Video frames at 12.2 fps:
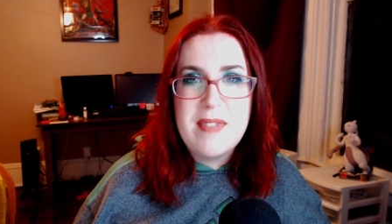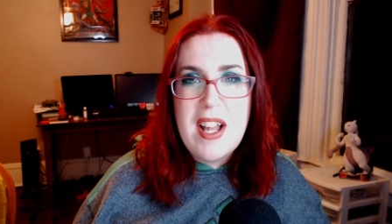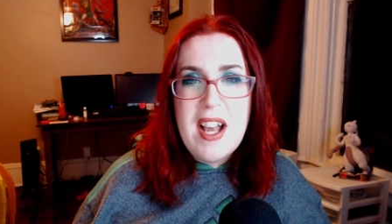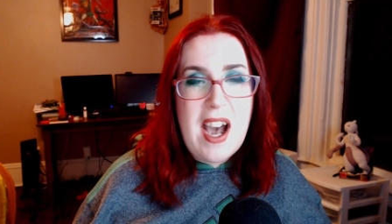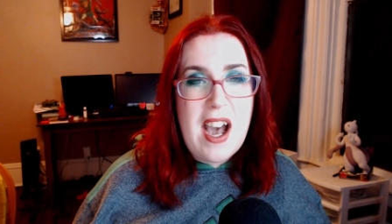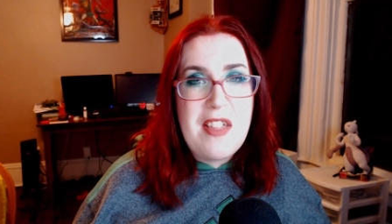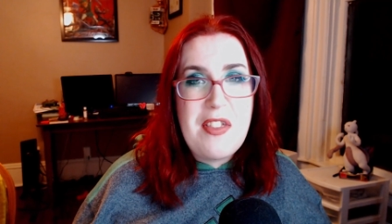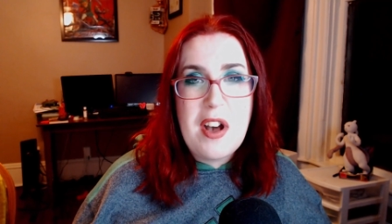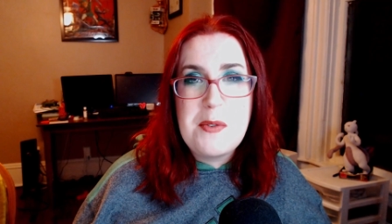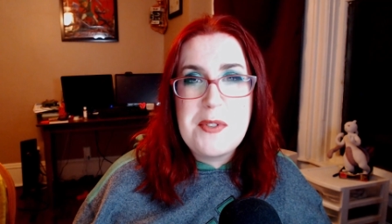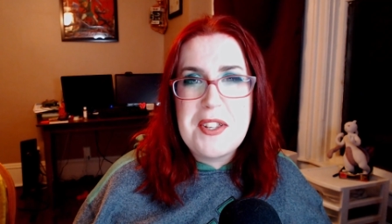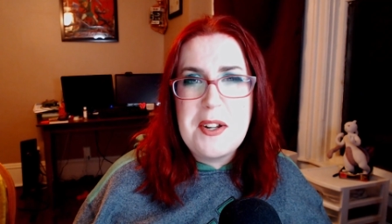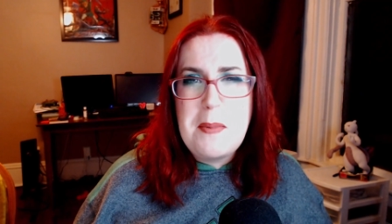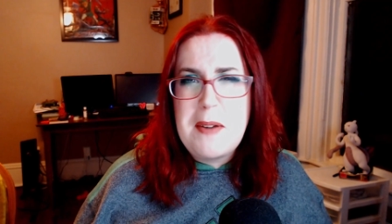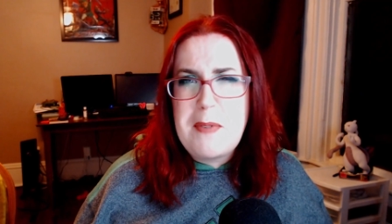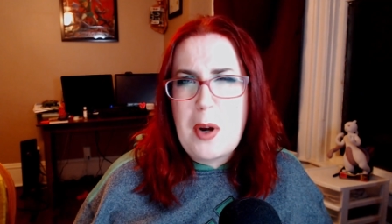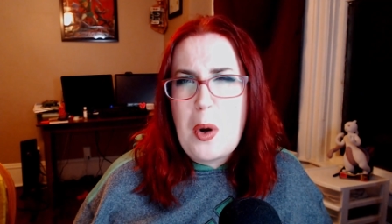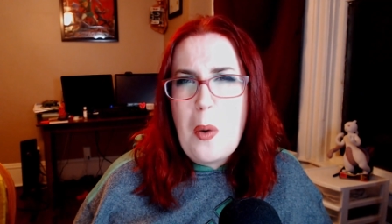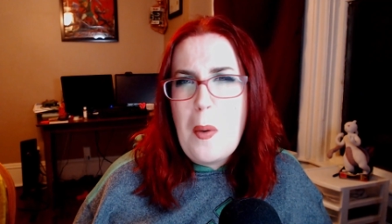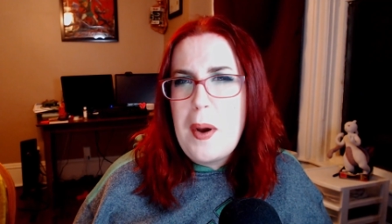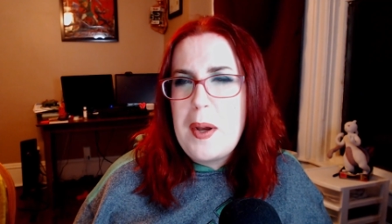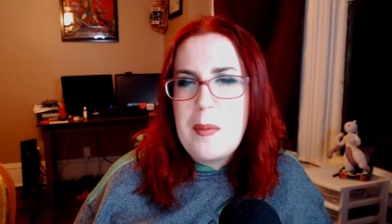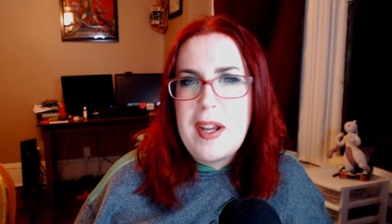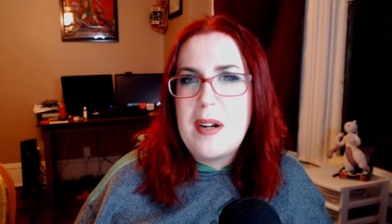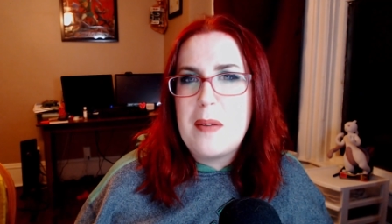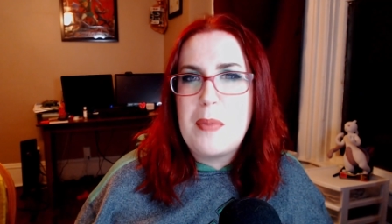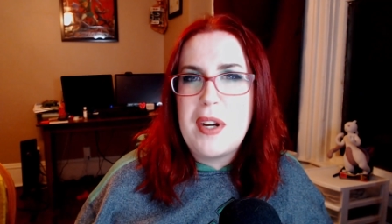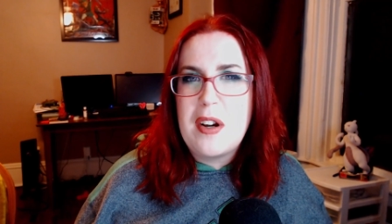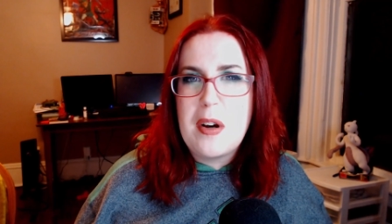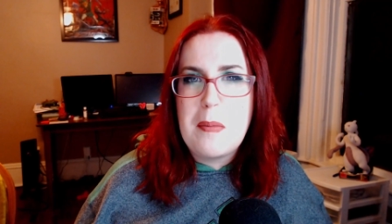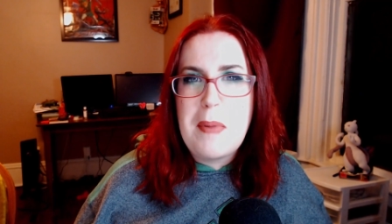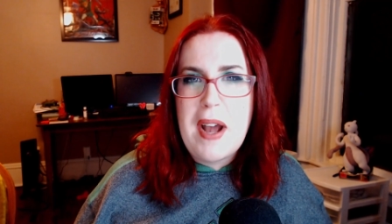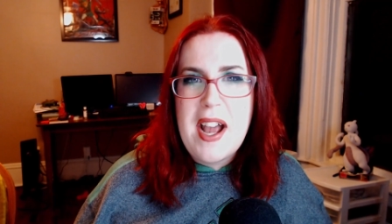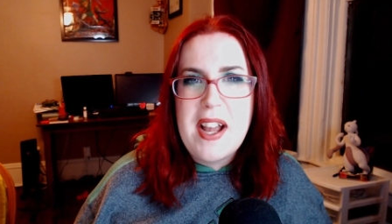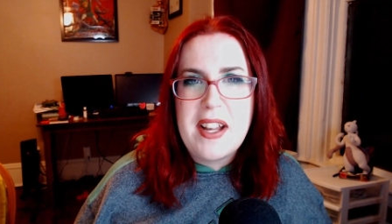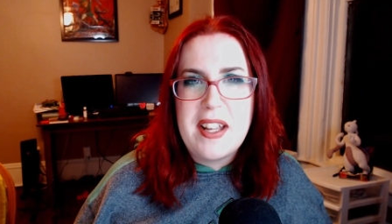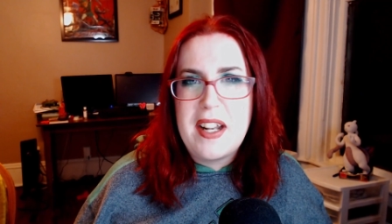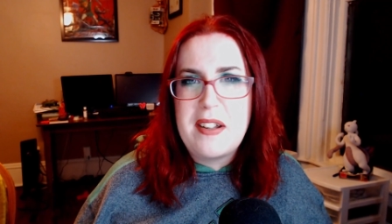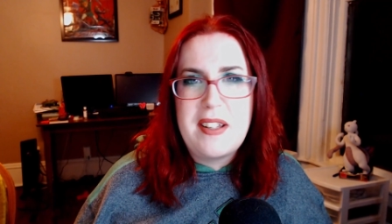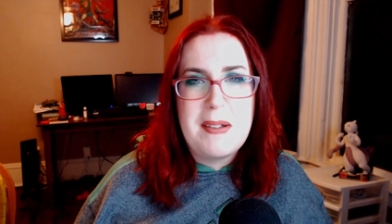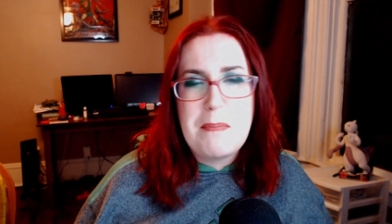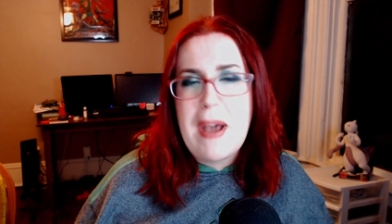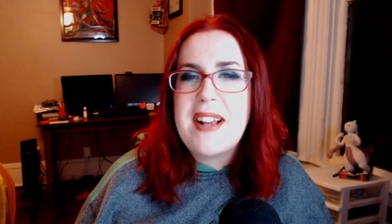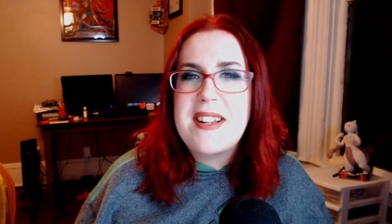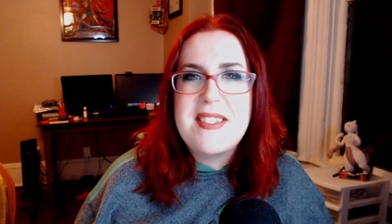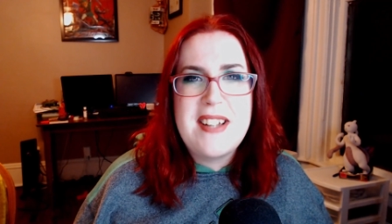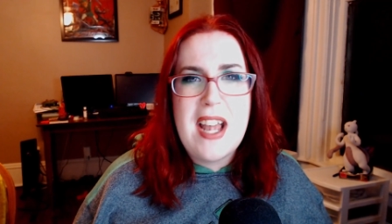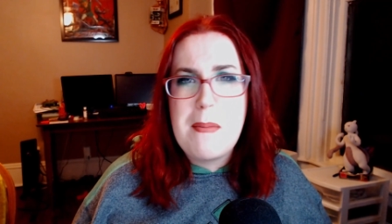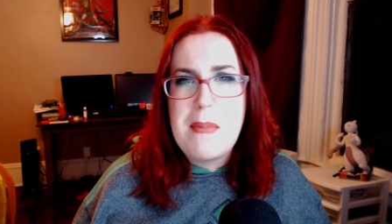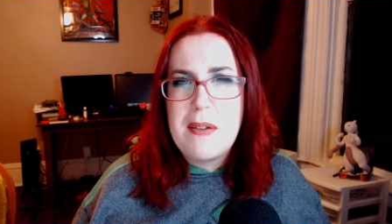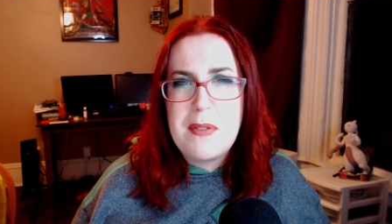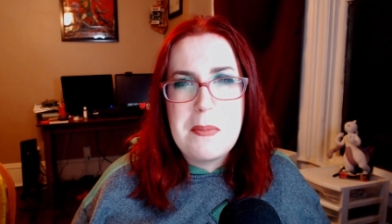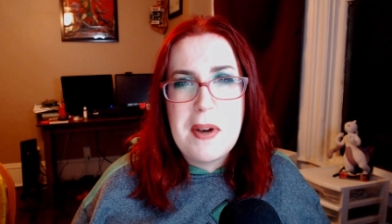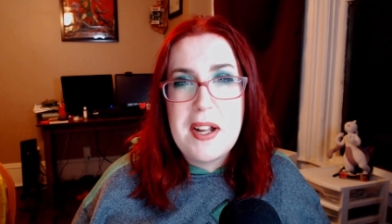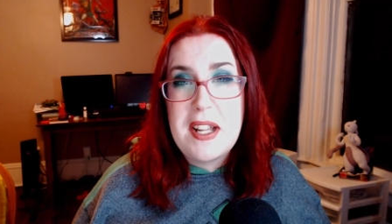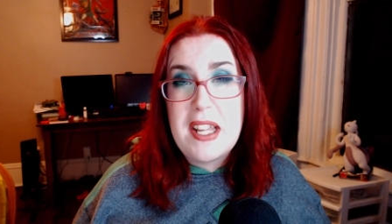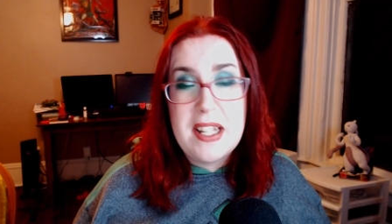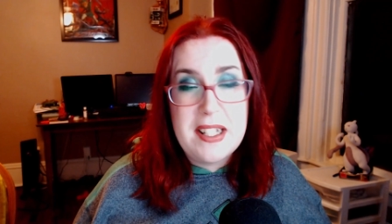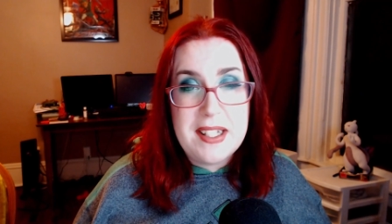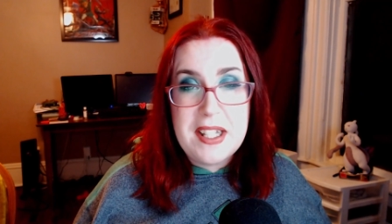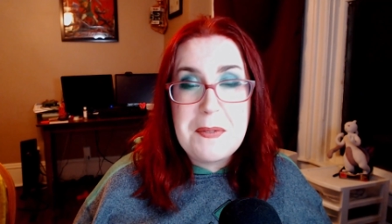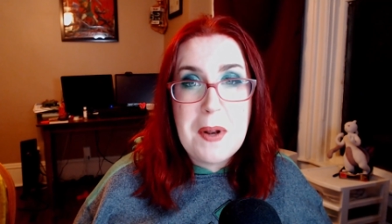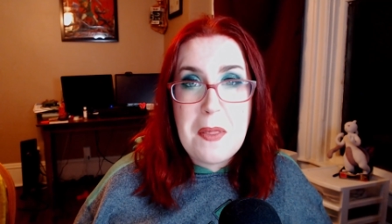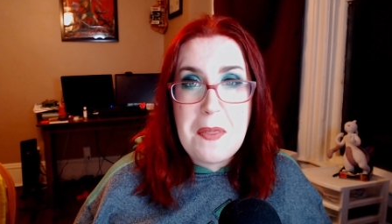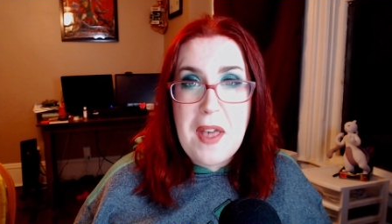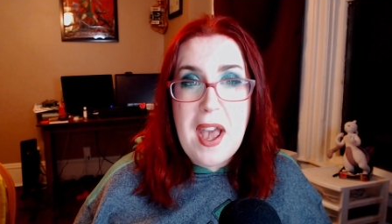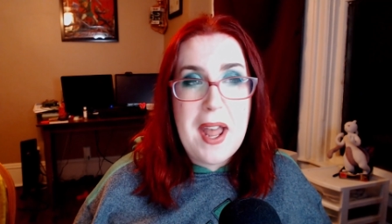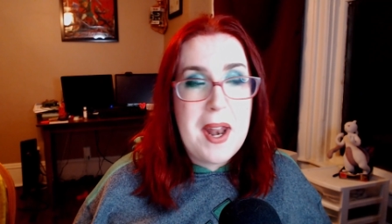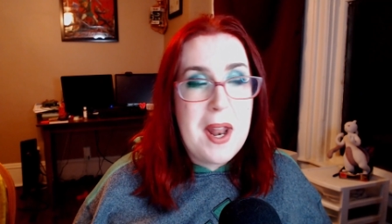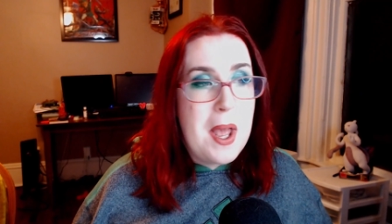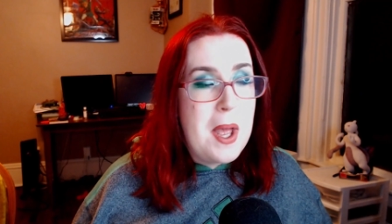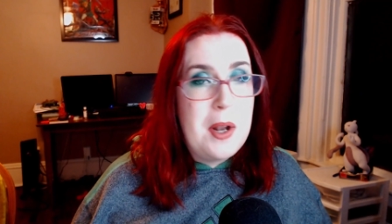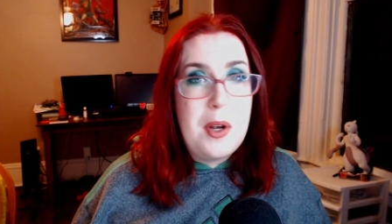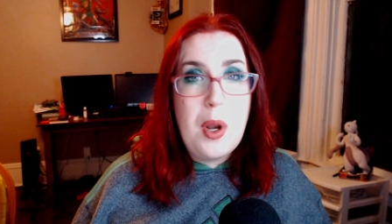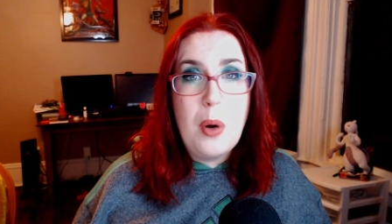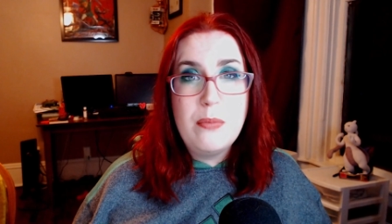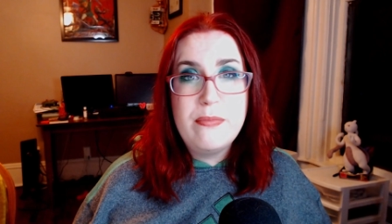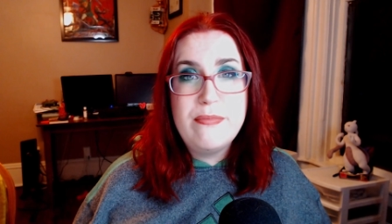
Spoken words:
I thought it was a little bit of a coy way to bring her back and backstab everybody and leave it at that. Nope.